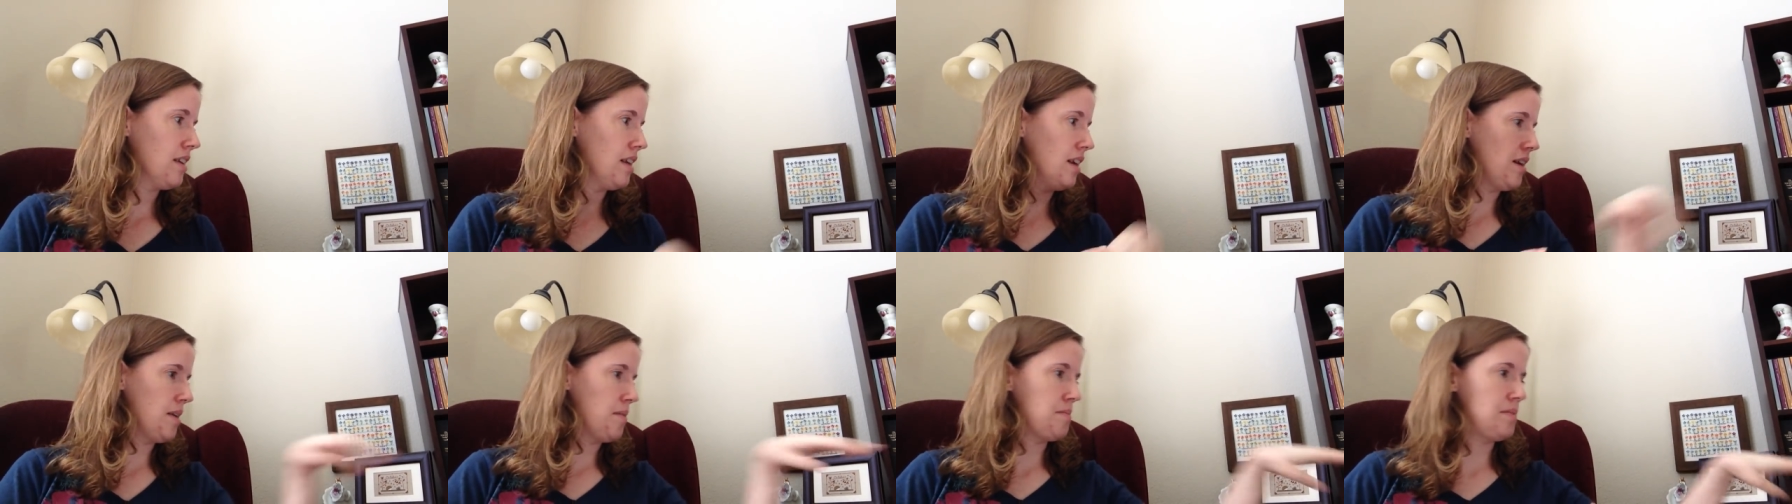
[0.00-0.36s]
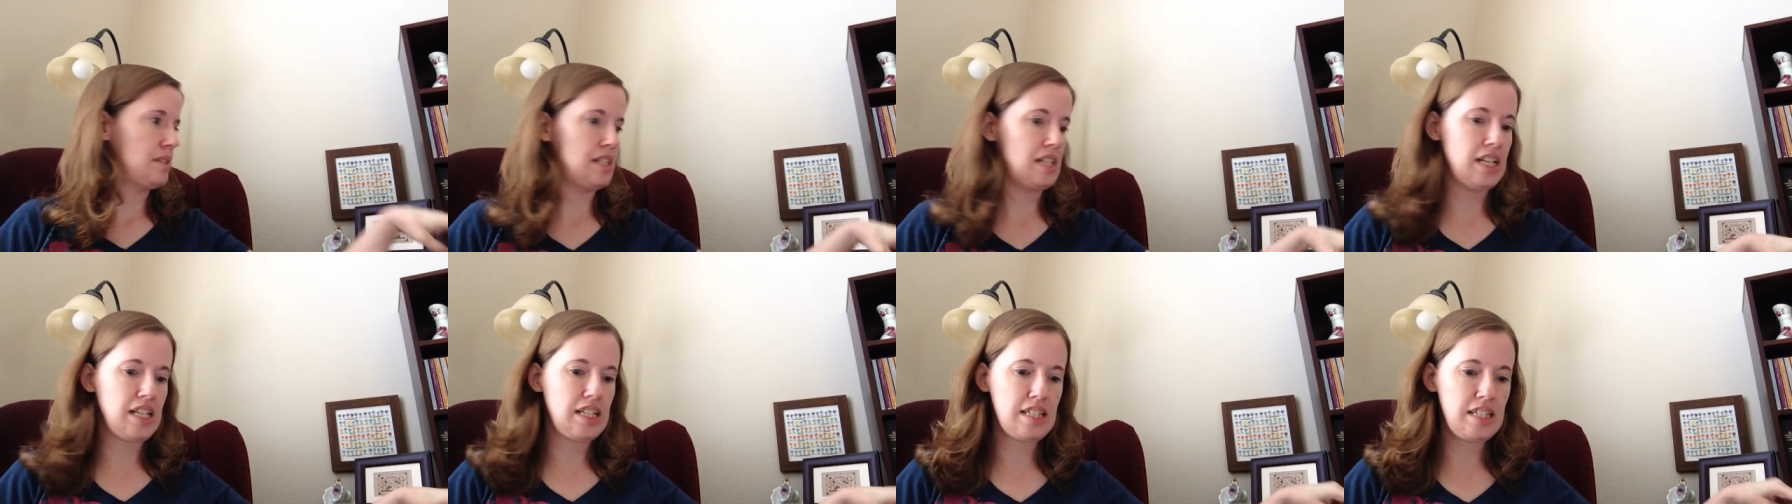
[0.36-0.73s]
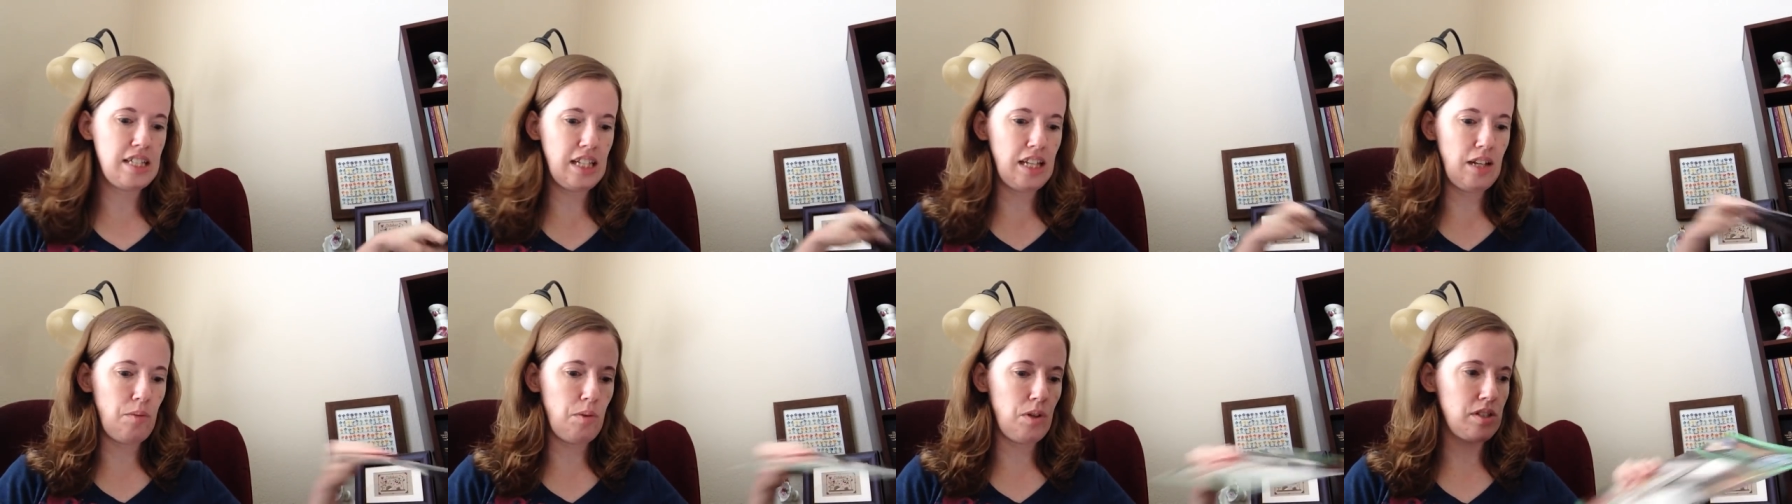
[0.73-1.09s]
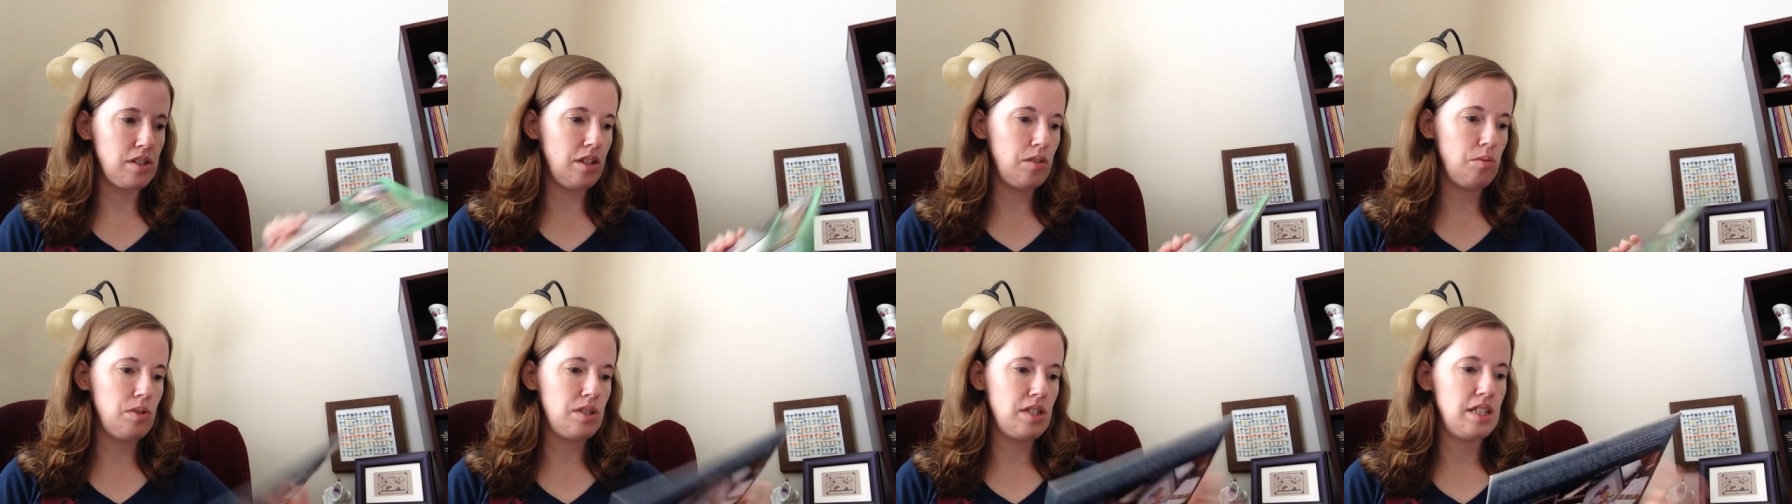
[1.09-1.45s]
Um, the next thing I worked
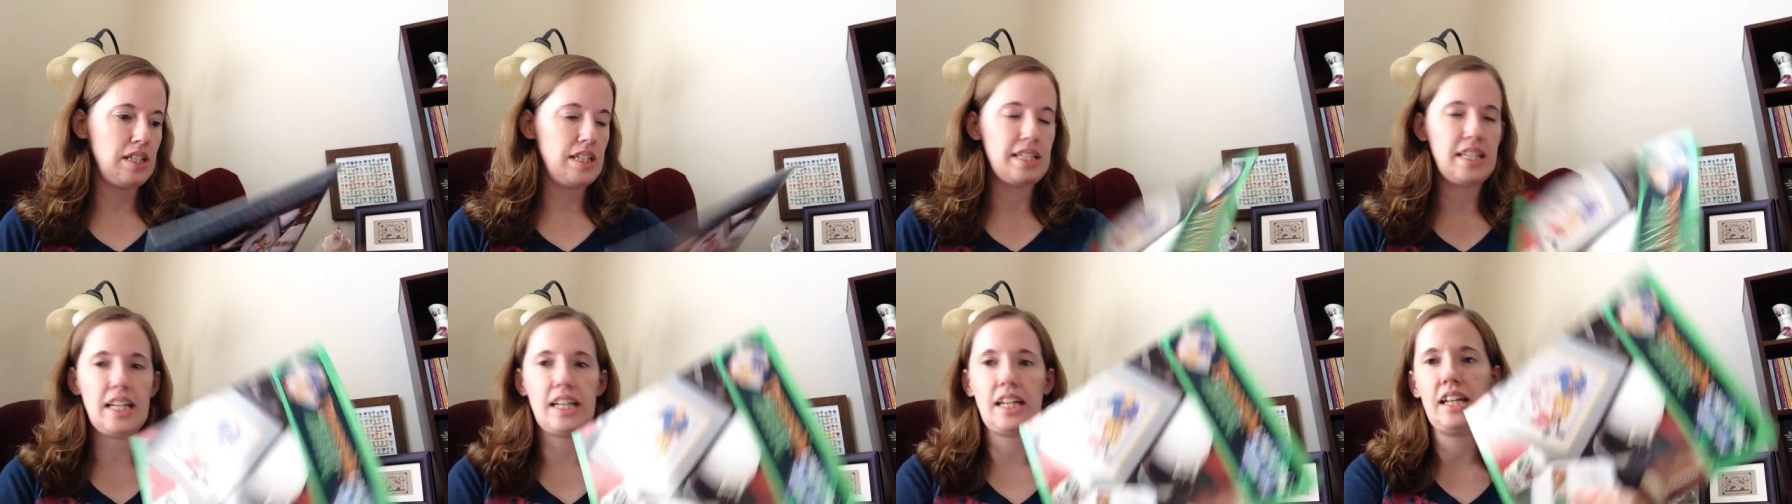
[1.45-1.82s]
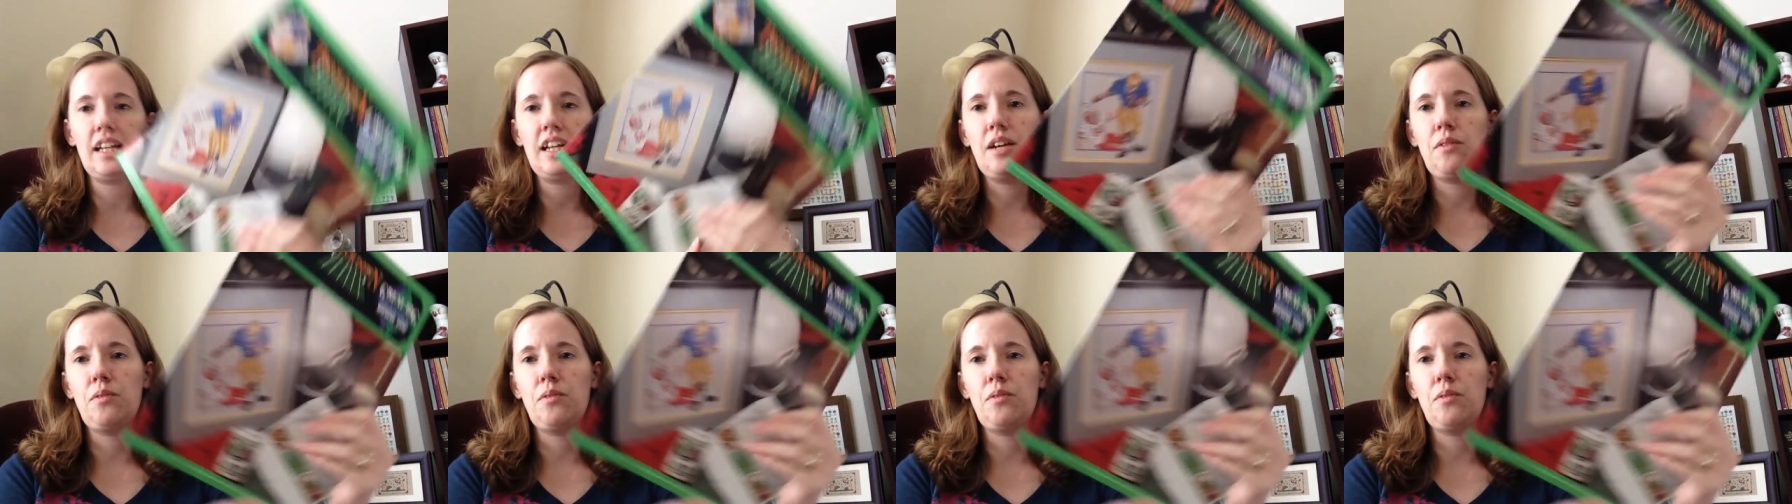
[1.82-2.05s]
on was on the second.